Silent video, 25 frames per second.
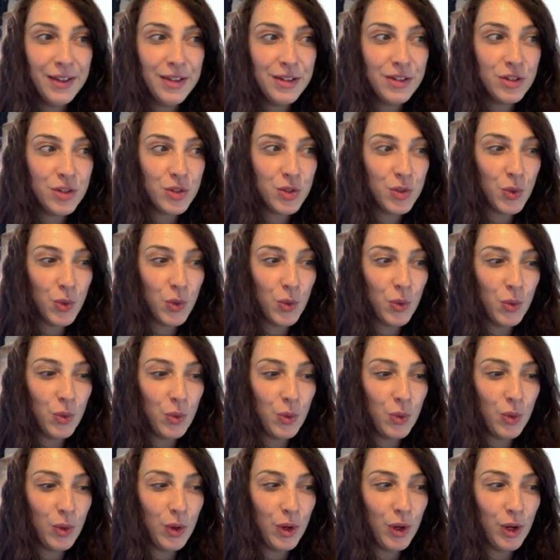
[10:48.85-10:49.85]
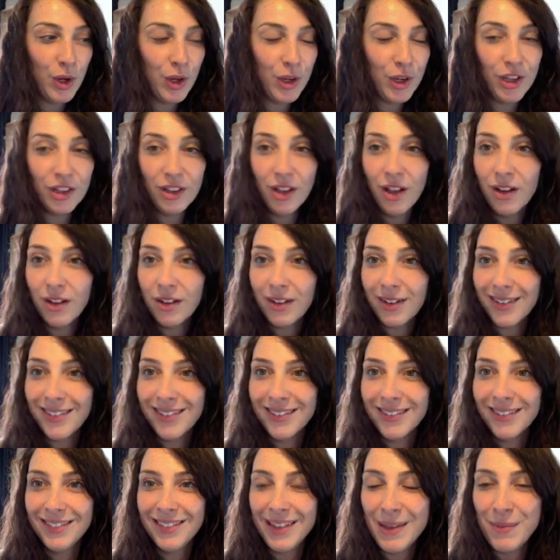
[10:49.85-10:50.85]
So good luck.
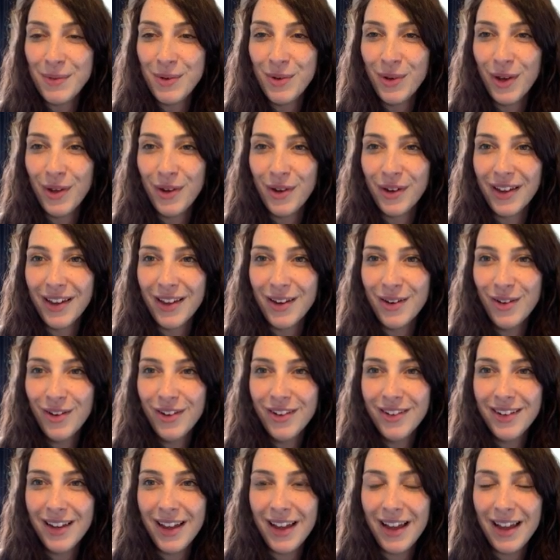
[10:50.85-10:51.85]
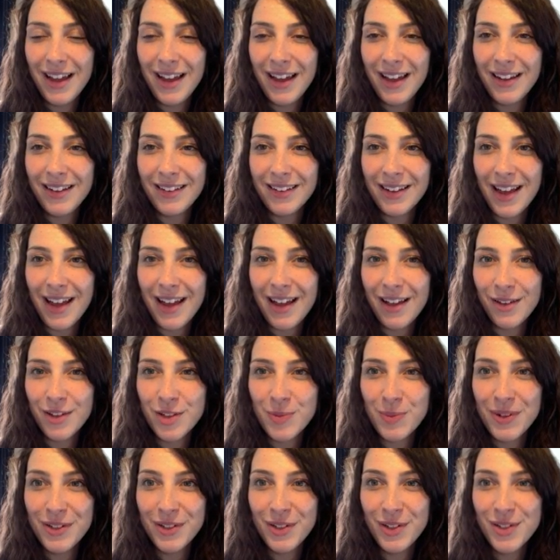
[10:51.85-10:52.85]
Let me know how you're getting on, and I'll
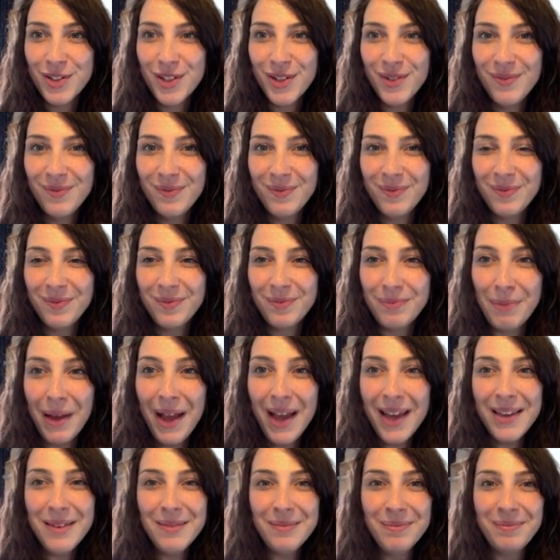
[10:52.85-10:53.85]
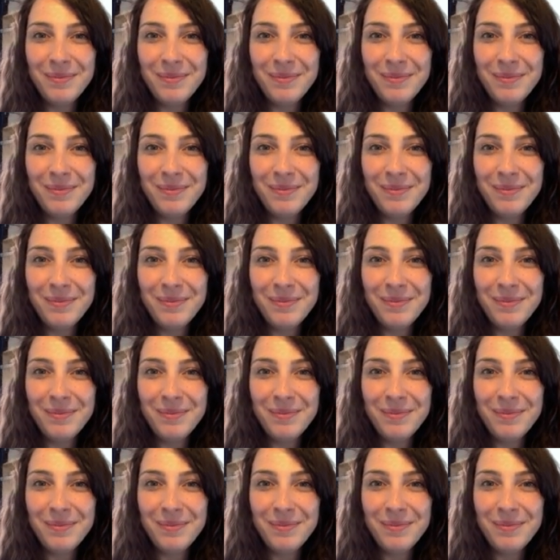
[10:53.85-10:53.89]
speak to you soon. Bye.